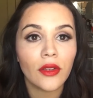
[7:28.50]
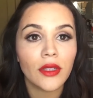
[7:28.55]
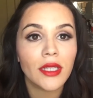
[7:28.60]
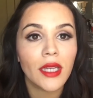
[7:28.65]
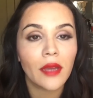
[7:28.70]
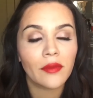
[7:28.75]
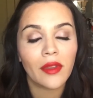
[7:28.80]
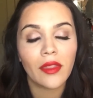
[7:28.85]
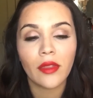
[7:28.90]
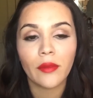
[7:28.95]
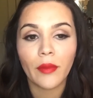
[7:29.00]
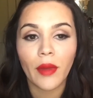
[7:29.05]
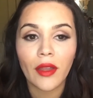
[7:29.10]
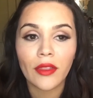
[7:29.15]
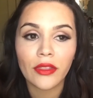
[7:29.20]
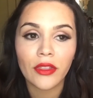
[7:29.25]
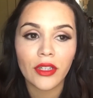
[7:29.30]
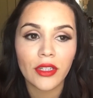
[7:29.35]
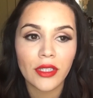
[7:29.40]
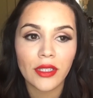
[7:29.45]
time of the
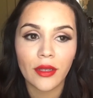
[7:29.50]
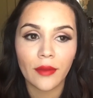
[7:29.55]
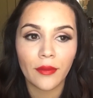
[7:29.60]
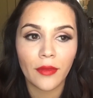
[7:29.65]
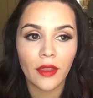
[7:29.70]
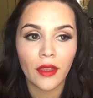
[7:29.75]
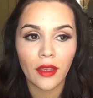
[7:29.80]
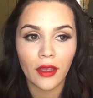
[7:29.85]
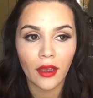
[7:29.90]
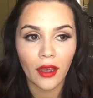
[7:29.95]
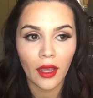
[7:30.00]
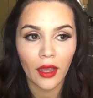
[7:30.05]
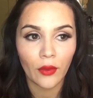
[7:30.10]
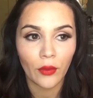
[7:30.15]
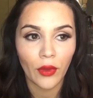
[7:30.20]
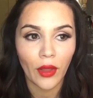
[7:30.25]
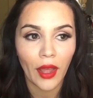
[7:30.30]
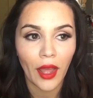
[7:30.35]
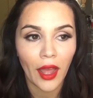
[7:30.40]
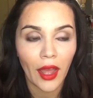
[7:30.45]
month or something, I
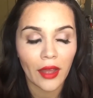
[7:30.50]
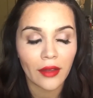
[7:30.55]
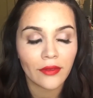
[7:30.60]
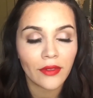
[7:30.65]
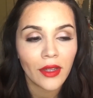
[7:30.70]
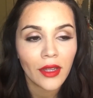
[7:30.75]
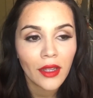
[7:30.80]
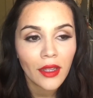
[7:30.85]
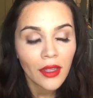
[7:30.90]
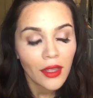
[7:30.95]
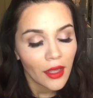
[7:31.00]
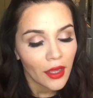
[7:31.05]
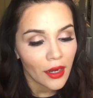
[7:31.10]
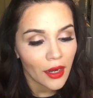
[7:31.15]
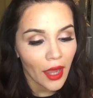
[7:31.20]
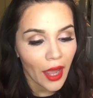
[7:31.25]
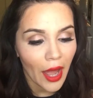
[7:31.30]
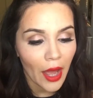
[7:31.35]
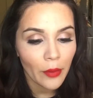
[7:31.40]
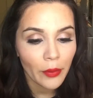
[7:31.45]
will have an
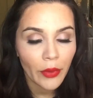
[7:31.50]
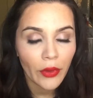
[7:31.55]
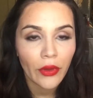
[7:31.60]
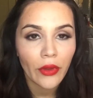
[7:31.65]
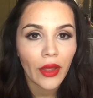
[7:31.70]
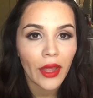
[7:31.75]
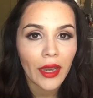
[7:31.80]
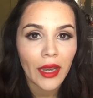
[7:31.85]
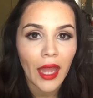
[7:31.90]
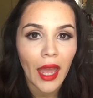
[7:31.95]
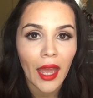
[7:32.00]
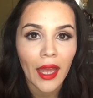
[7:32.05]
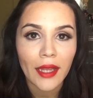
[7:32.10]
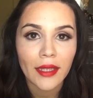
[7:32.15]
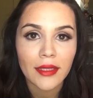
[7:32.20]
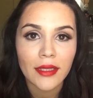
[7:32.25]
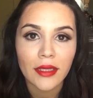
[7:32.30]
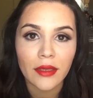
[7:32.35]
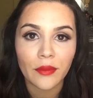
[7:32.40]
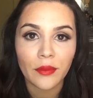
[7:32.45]
apple and
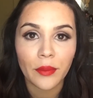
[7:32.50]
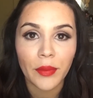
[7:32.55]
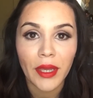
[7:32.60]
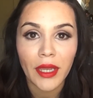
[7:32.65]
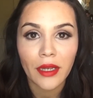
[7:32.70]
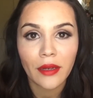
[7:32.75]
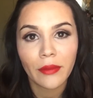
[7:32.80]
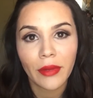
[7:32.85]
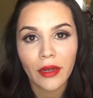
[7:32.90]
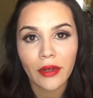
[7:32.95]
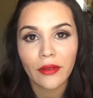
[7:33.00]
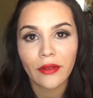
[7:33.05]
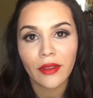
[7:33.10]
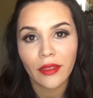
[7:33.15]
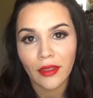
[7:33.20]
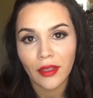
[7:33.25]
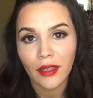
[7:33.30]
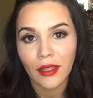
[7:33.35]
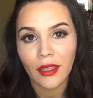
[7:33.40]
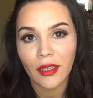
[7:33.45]
add some peanut butter with
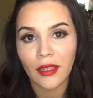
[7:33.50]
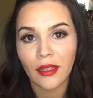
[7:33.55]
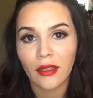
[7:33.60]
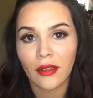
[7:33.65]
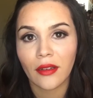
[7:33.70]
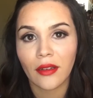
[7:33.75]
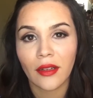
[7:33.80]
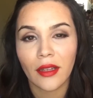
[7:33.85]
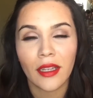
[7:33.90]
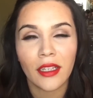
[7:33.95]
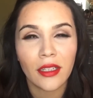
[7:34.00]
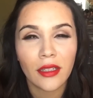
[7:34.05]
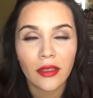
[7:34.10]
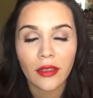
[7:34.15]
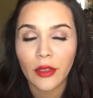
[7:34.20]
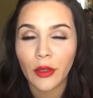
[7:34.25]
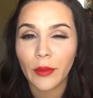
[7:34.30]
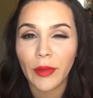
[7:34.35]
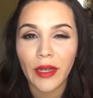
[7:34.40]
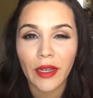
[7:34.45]
it, and a
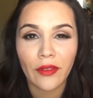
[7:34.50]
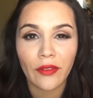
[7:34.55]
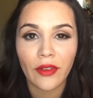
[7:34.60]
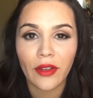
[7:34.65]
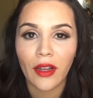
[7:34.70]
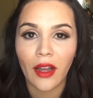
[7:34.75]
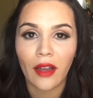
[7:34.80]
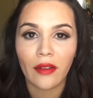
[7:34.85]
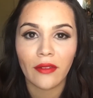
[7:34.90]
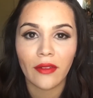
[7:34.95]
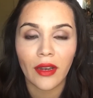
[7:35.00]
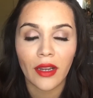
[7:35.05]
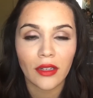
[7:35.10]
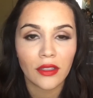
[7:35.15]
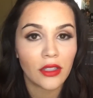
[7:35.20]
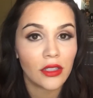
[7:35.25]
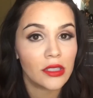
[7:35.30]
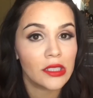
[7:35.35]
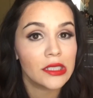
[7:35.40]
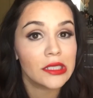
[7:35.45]
little bit of agave
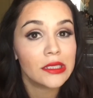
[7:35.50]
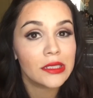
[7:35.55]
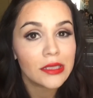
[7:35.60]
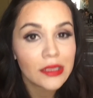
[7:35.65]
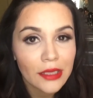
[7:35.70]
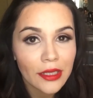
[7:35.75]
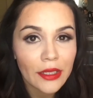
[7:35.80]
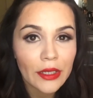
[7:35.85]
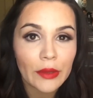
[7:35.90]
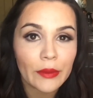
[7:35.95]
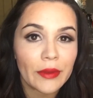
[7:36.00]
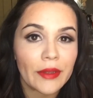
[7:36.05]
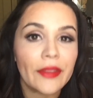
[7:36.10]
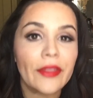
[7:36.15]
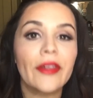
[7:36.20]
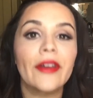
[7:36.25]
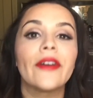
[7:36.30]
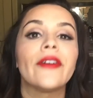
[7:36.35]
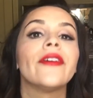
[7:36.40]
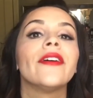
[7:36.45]
nectar, just a little bit
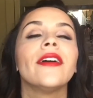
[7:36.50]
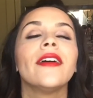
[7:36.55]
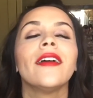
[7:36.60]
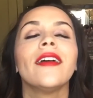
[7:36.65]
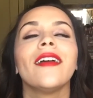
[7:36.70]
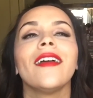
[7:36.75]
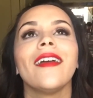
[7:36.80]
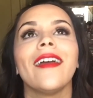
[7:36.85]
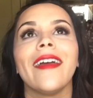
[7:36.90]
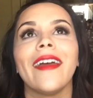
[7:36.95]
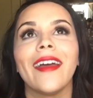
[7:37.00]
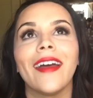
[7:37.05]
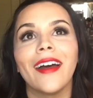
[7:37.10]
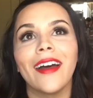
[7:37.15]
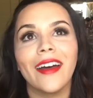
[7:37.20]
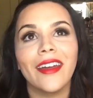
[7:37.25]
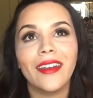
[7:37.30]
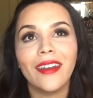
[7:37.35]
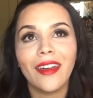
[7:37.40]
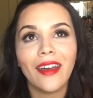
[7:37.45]
though,
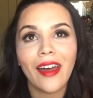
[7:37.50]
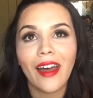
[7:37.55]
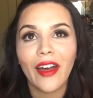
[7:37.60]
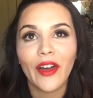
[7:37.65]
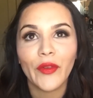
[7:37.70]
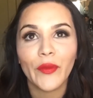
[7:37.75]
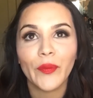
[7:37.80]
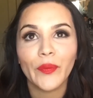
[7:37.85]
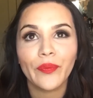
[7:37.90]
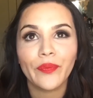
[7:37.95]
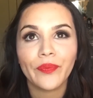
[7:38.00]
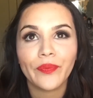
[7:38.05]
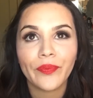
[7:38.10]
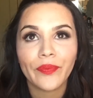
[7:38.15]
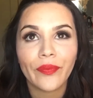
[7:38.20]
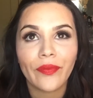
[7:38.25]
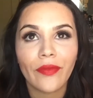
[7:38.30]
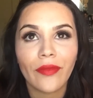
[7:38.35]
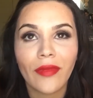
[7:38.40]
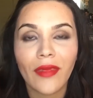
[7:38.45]

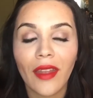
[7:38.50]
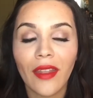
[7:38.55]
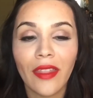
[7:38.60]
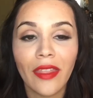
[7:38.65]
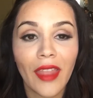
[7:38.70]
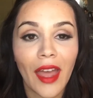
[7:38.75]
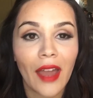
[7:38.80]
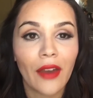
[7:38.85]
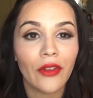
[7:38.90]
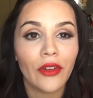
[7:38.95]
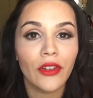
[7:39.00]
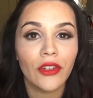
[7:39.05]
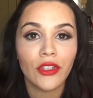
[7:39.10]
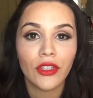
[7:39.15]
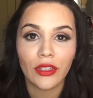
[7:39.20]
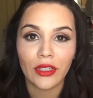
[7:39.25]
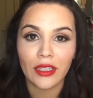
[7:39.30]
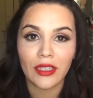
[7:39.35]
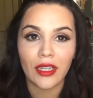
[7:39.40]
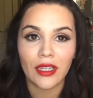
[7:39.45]
and that
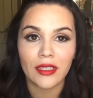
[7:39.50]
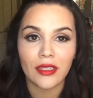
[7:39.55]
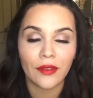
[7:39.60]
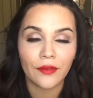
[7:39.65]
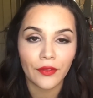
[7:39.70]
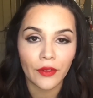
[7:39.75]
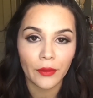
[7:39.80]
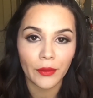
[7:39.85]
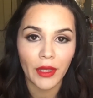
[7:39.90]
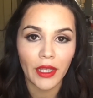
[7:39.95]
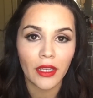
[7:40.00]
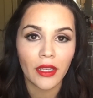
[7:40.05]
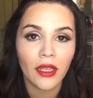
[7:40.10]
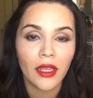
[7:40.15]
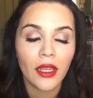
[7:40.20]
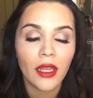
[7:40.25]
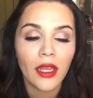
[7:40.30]
usually does it for me.